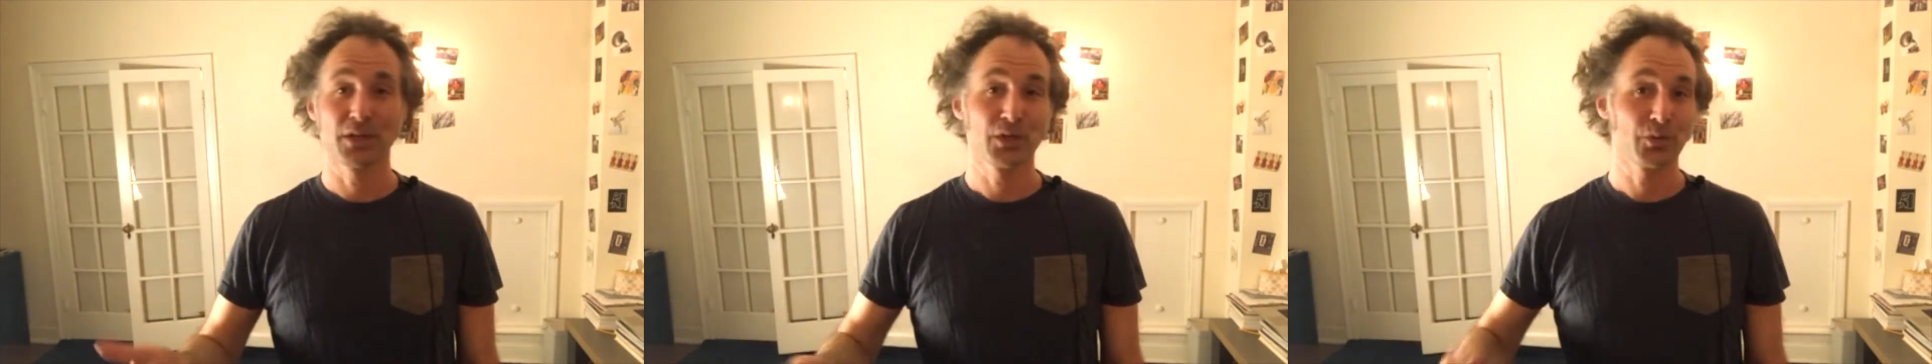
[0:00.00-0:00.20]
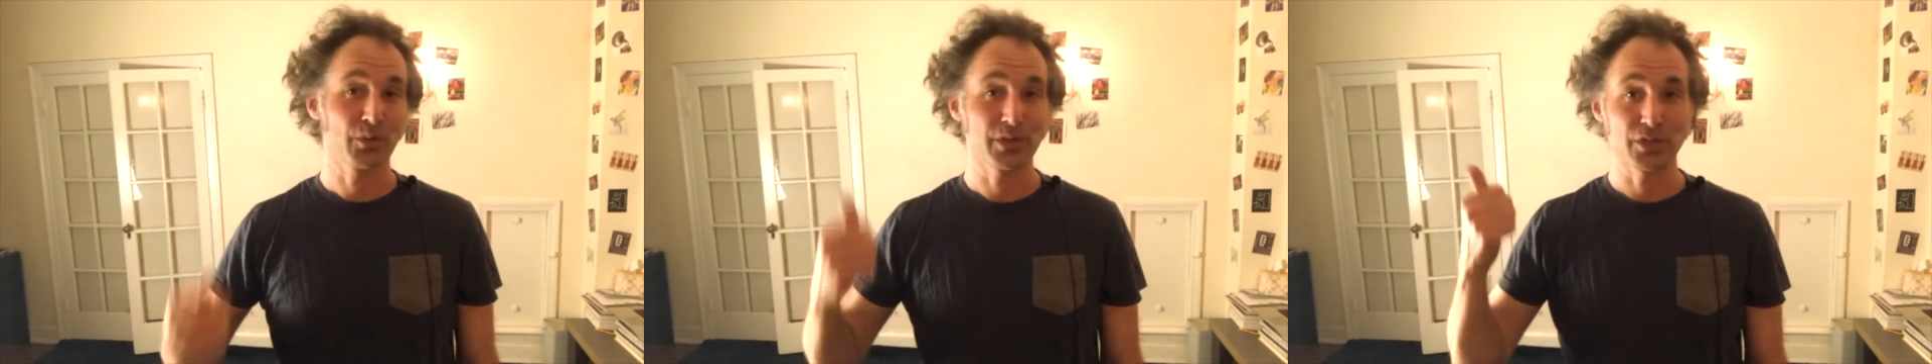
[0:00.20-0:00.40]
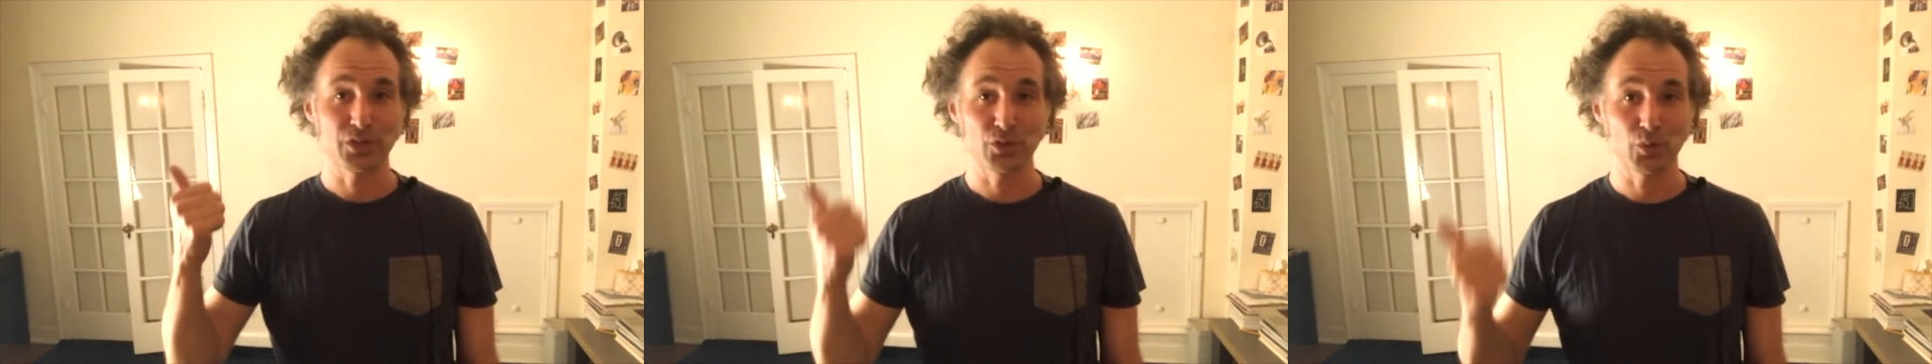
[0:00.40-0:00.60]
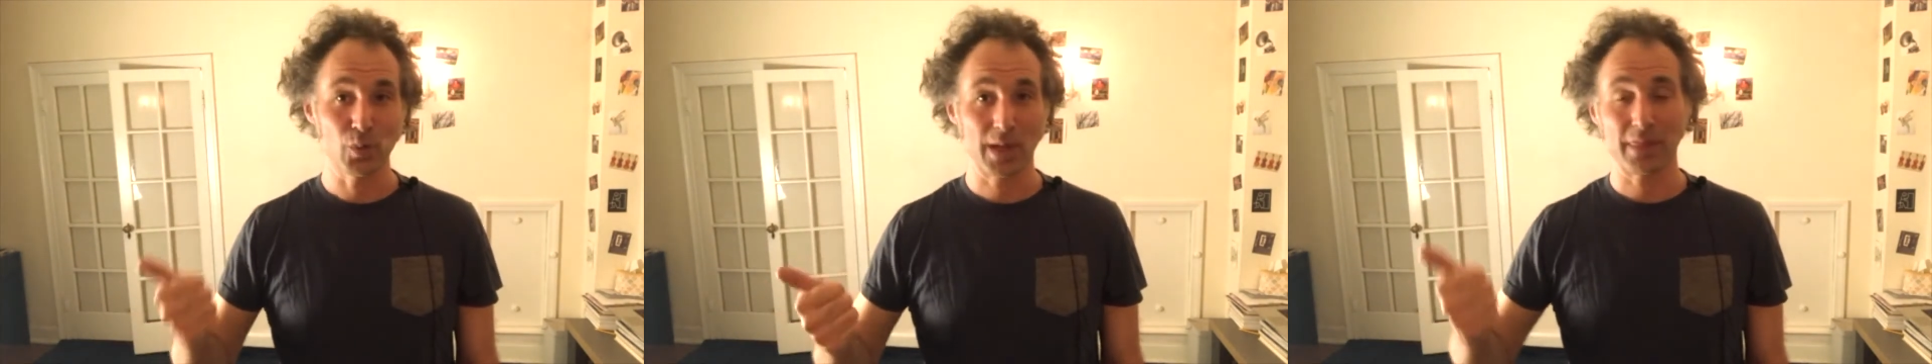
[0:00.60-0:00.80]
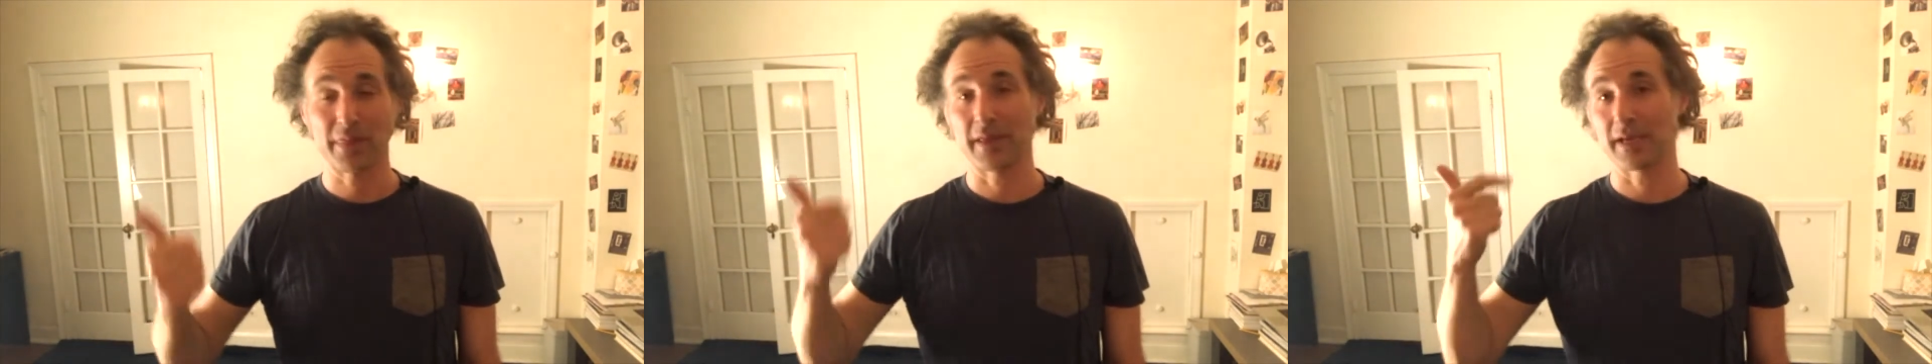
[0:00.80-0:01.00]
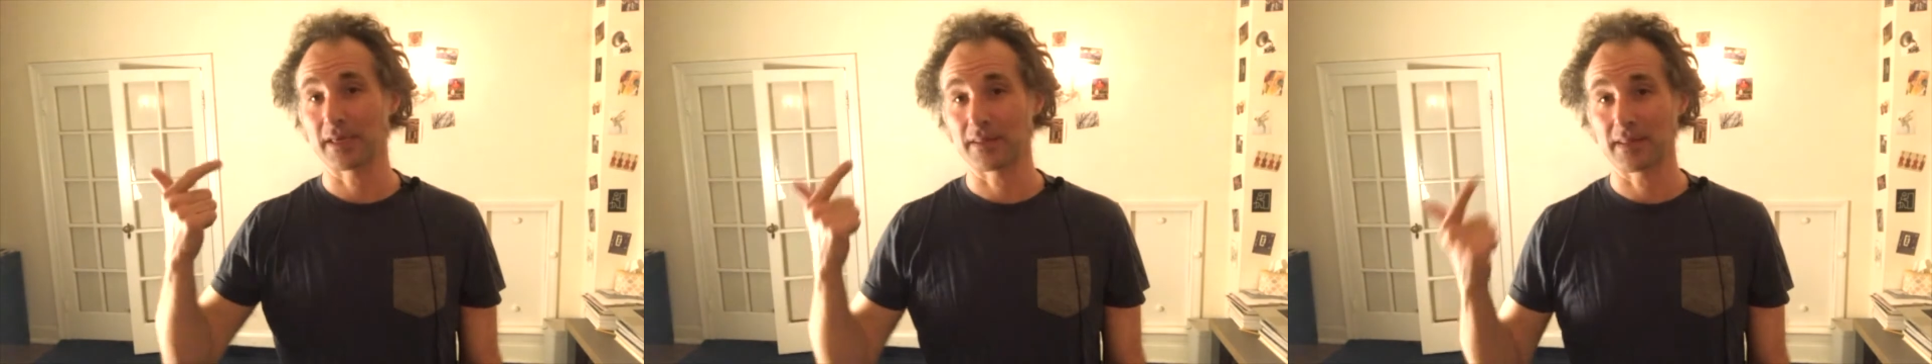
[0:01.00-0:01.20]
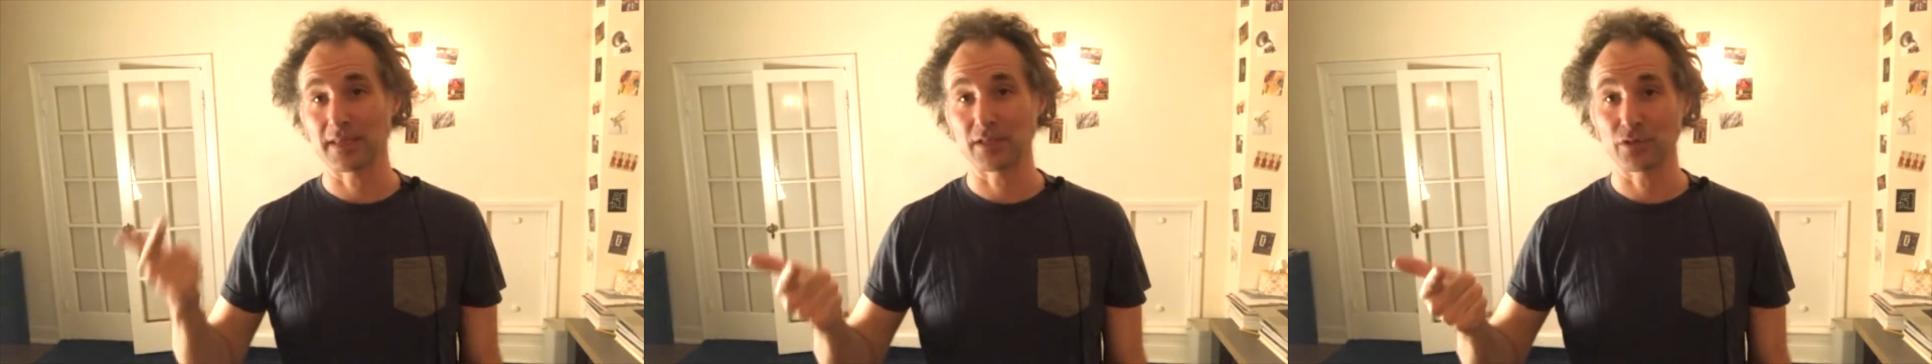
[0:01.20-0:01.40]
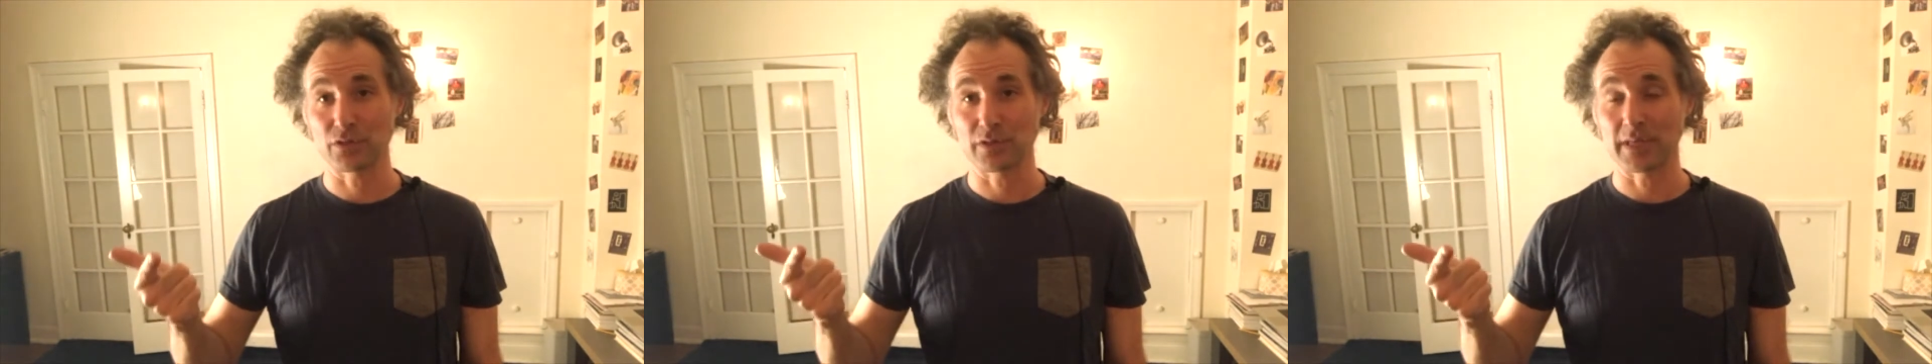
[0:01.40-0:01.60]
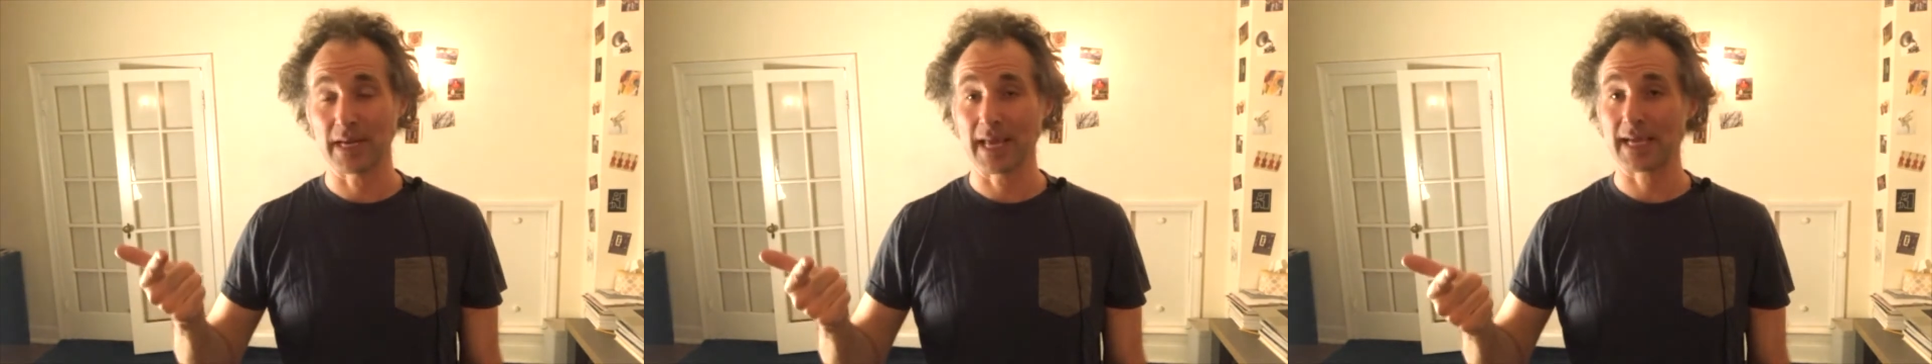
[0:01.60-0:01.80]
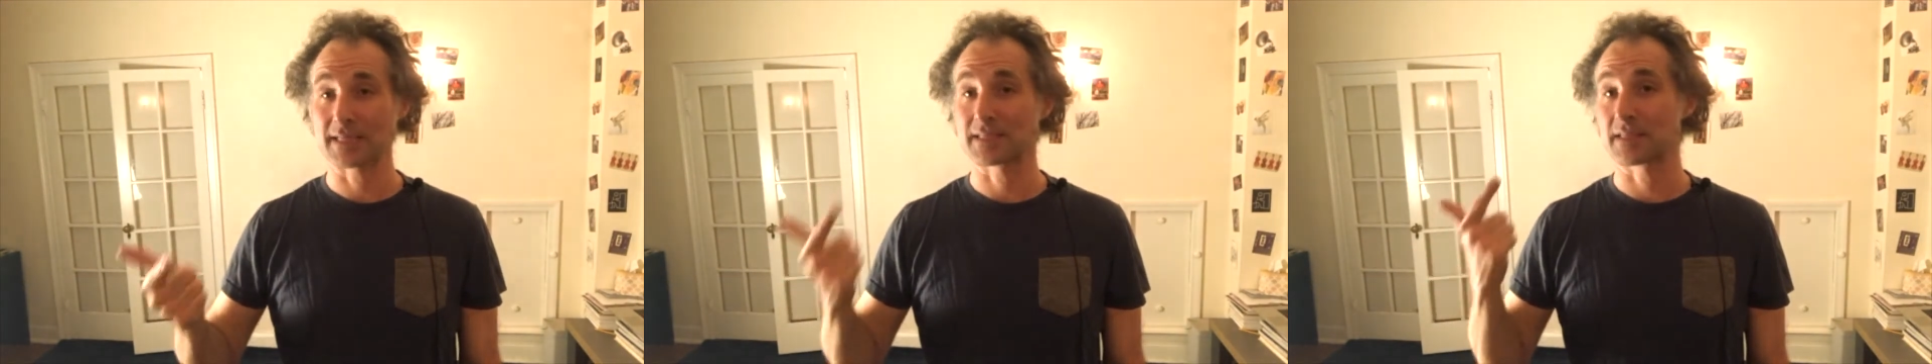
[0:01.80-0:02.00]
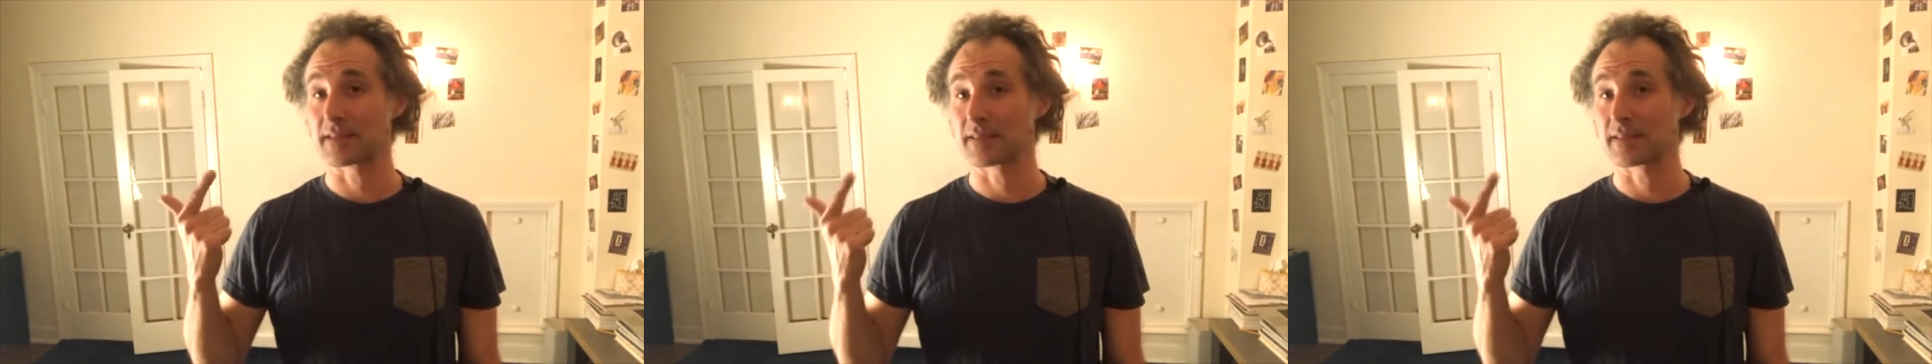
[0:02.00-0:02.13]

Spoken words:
where you do one thing and then you do the next,